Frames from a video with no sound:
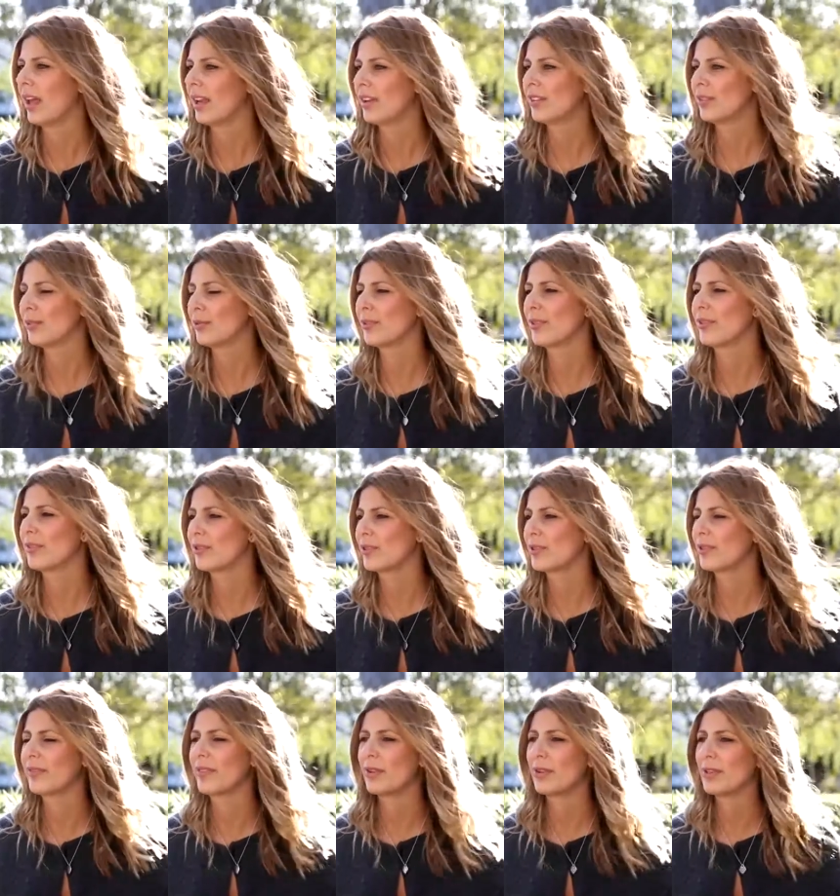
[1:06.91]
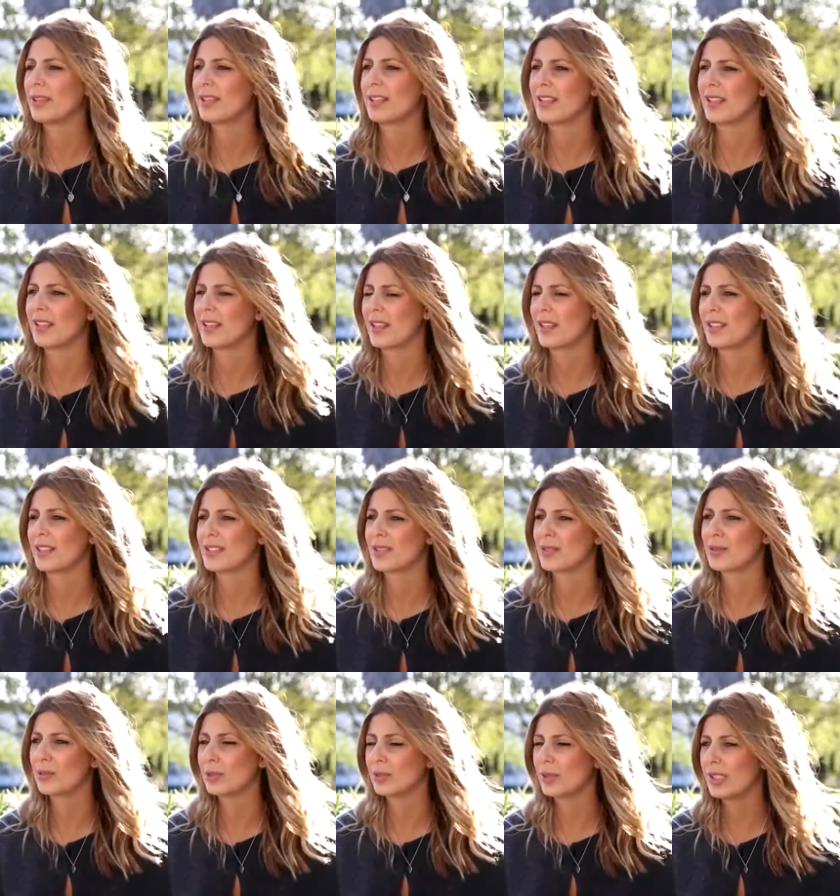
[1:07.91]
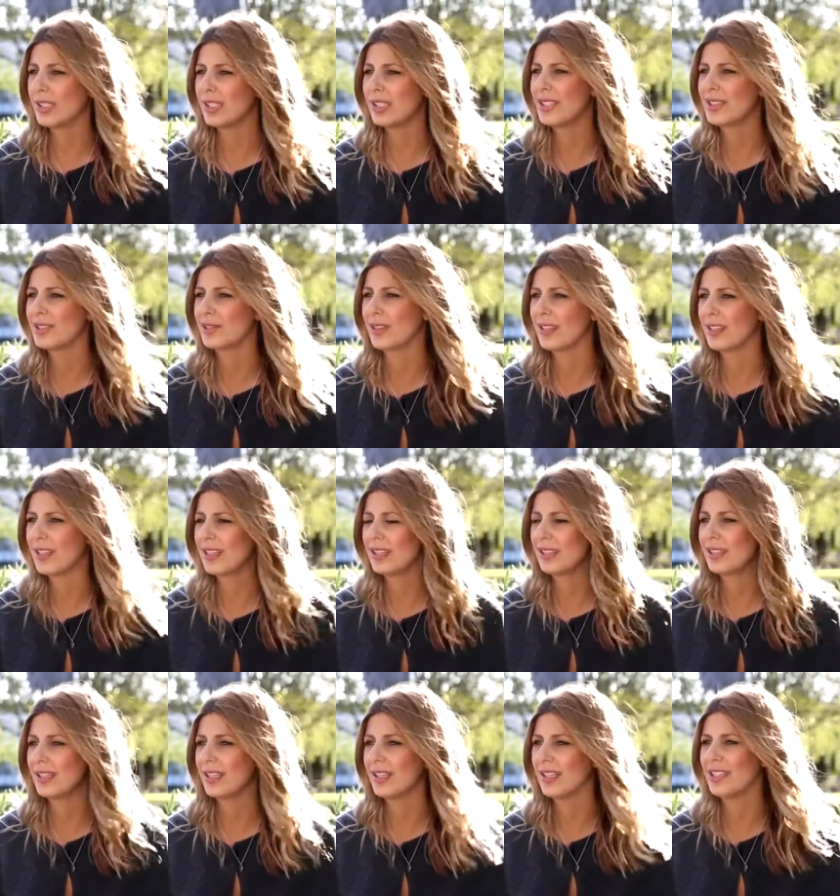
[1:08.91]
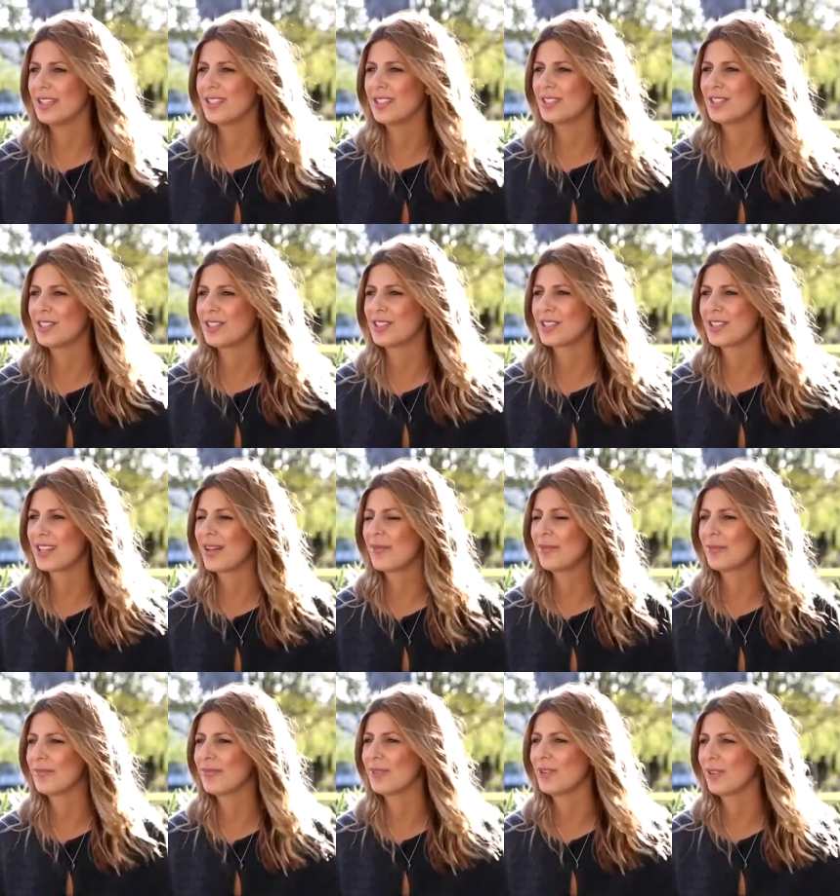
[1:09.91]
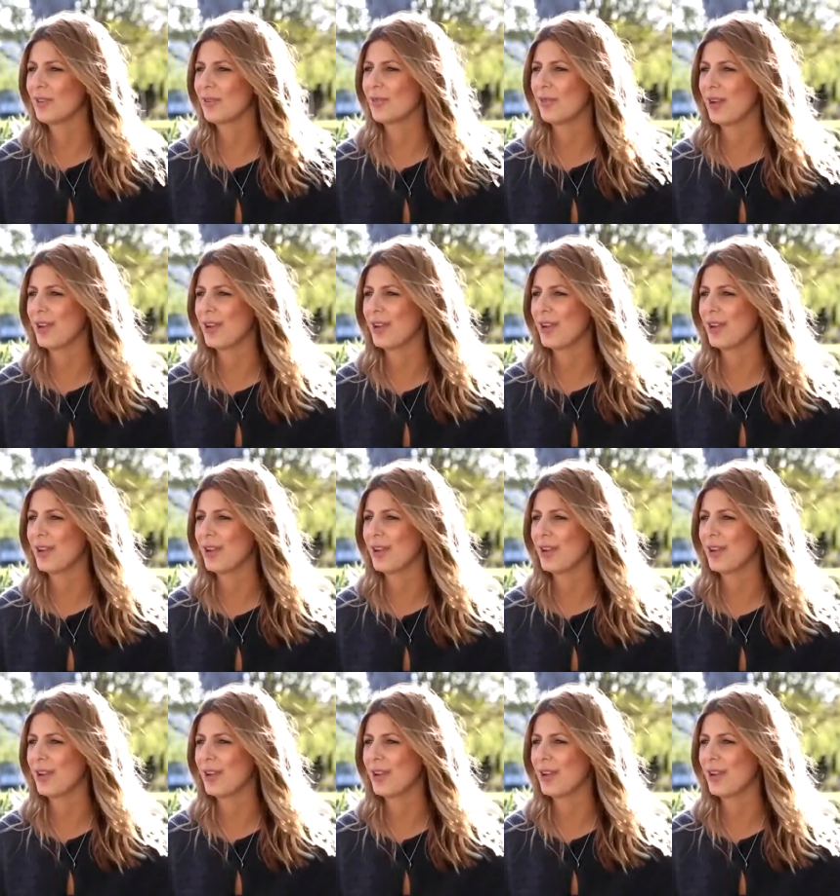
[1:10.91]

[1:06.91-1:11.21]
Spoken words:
until sort of they're in their school years or their kinder years, and just you know,